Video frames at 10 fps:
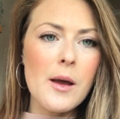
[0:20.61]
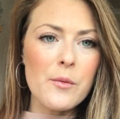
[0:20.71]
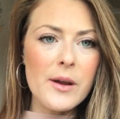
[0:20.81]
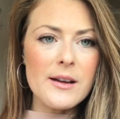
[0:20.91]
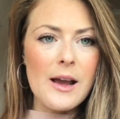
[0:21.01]

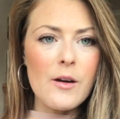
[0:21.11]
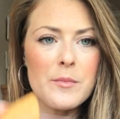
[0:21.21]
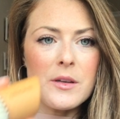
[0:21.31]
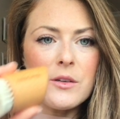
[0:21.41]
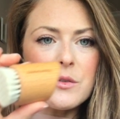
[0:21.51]
and right now
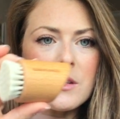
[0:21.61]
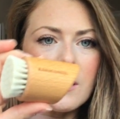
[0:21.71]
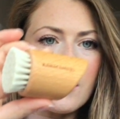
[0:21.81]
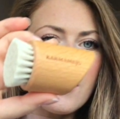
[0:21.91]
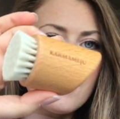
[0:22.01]
I've been
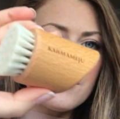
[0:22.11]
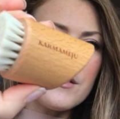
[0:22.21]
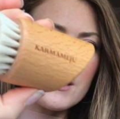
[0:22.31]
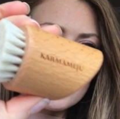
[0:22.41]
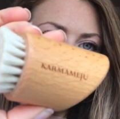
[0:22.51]
using
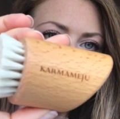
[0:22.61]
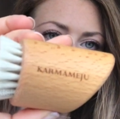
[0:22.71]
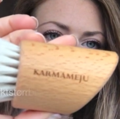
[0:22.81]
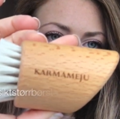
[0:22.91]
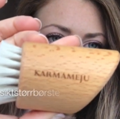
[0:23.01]
this
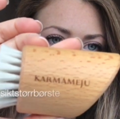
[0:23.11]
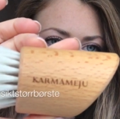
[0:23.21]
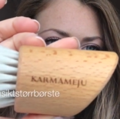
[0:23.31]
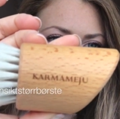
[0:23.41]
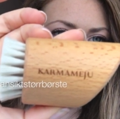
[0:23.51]
beautiful
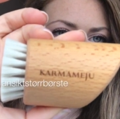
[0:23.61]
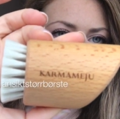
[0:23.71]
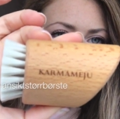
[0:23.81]
facial brush.